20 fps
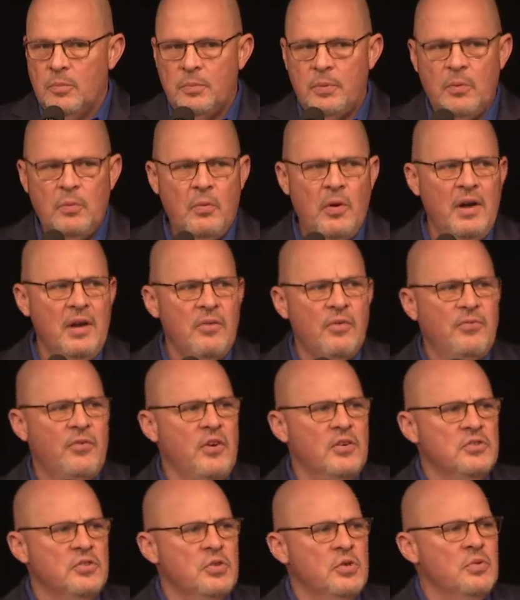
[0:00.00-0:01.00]
But what are the
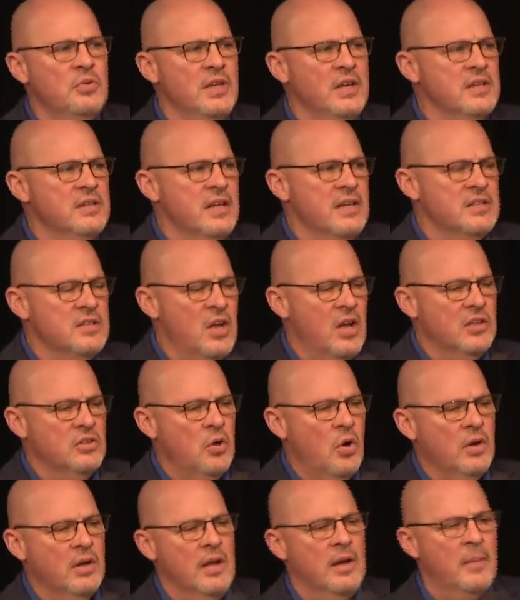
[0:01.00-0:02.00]
first two things they start
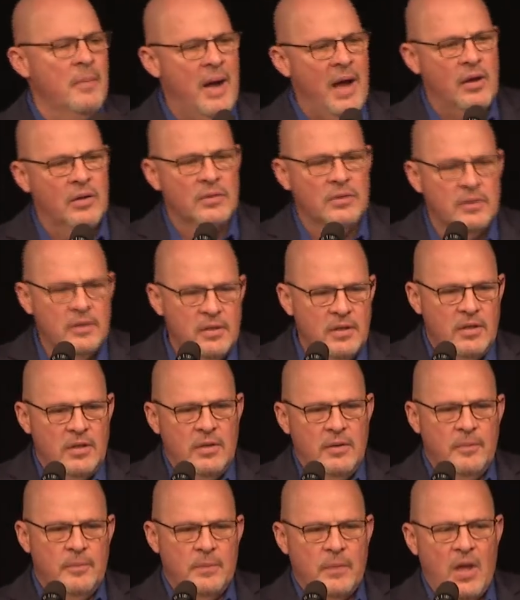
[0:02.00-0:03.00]
talking about?
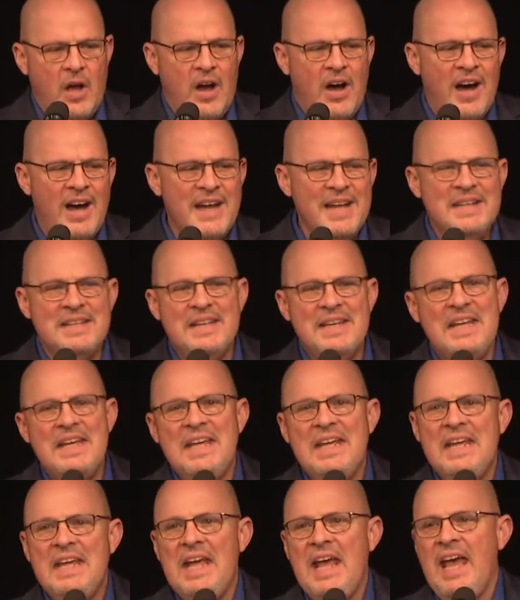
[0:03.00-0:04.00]

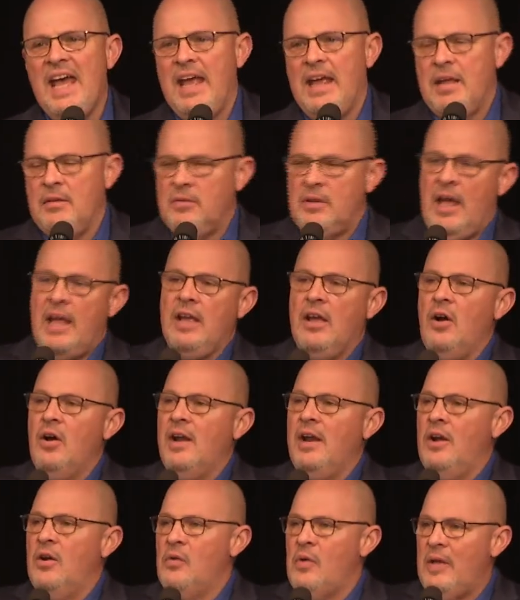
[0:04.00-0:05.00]
IDEA, and thank
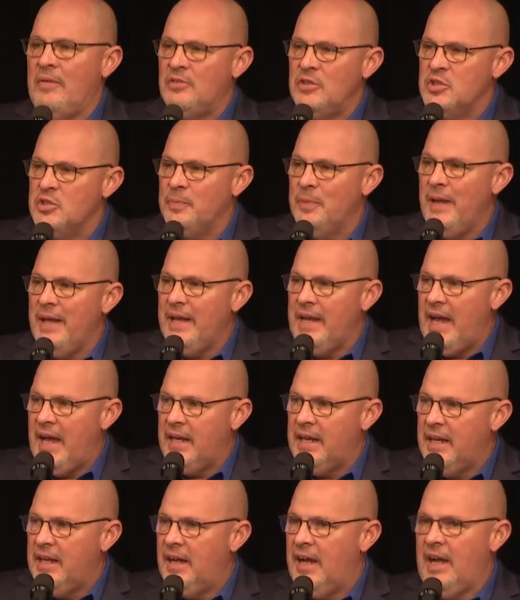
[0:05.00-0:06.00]
God I don't have to explain
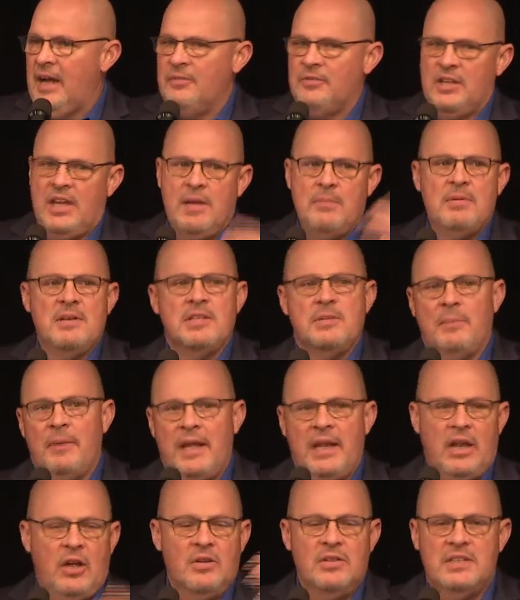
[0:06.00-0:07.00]
that here. I have to keep
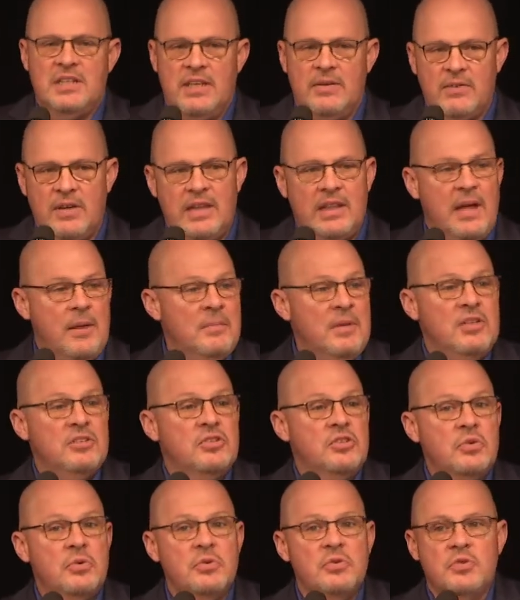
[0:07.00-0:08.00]
explaining on TV. That means
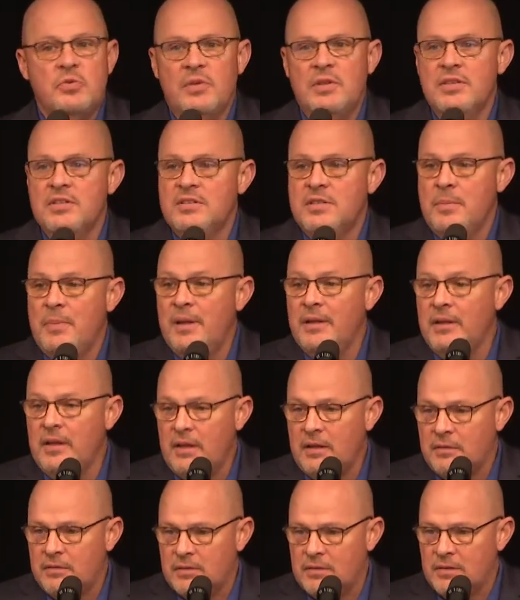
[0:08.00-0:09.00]
students with
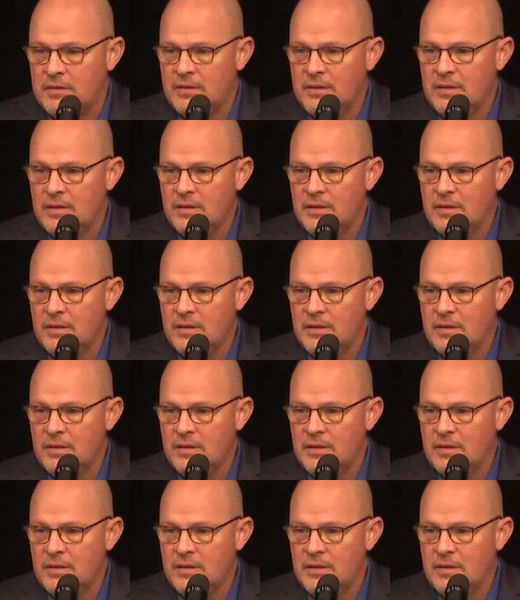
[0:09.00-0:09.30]
disabilities.